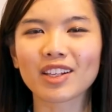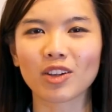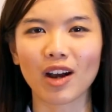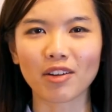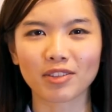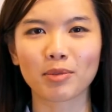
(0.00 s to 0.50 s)

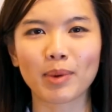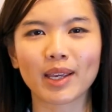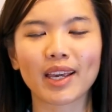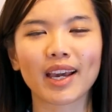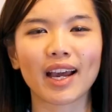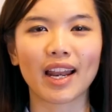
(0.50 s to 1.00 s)
so after
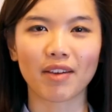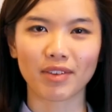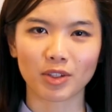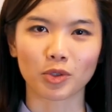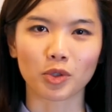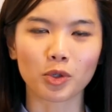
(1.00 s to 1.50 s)
baking I left
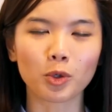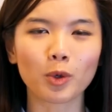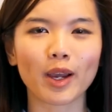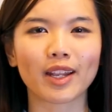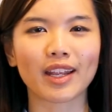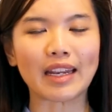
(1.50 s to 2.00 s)
it to
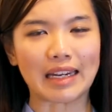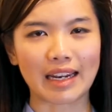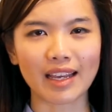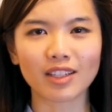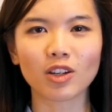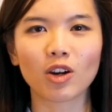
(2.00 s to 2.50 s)
cool, and then
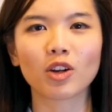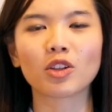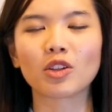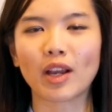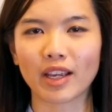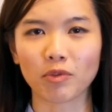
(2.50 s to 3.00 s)
later
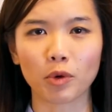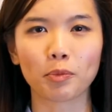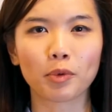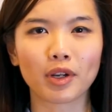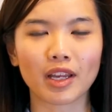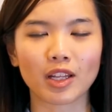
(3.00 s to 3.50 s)
on I will
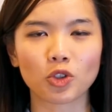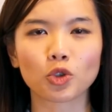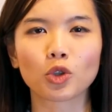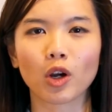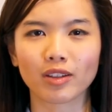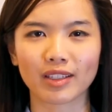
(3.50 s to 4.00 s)
put it
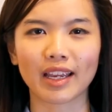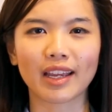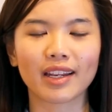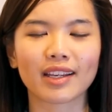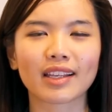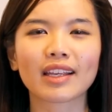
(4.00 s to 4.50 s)
into
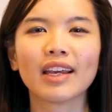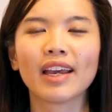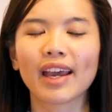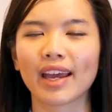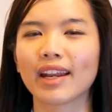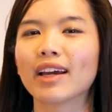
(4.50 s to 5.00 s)
containers
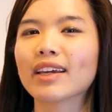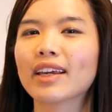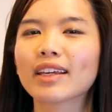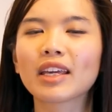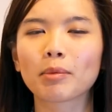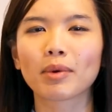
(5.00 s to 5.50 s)
and I
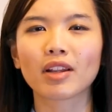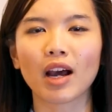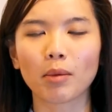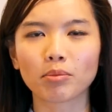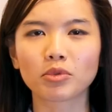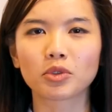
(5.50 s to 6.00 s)
can keep it
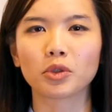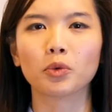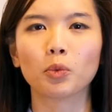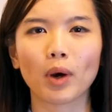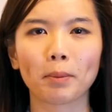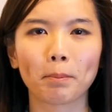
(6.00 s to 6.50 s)
up to
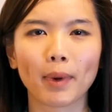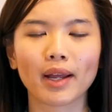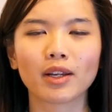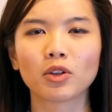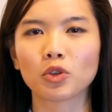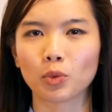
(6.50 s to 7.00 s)
1
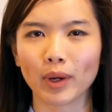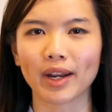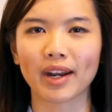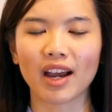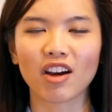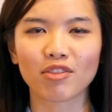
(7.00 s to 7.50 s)
month to
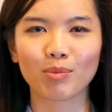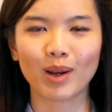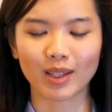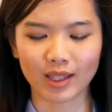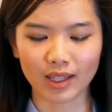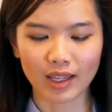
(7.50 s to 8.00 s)
1.5
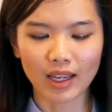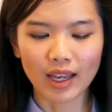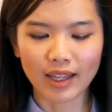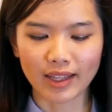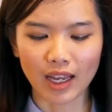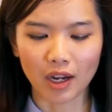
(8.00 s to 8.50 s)
months.
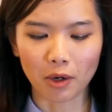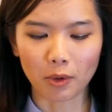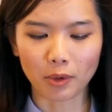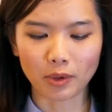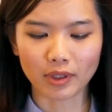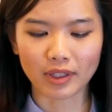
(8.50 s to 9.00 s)

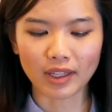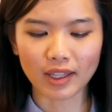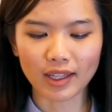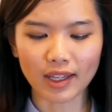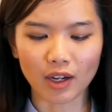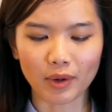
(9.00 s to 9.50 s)
Now this
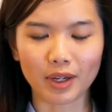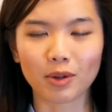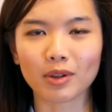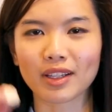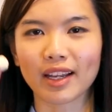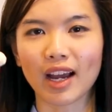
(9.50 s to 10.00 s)
is how it
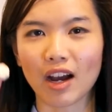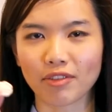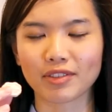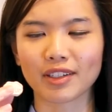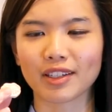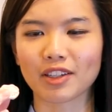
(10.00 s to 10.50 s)
looks like
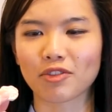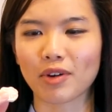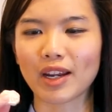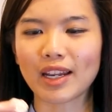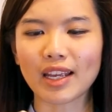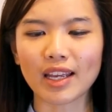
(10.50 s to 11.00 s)
after it's
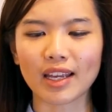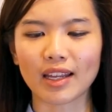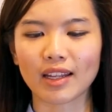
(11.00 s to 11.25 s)
ready.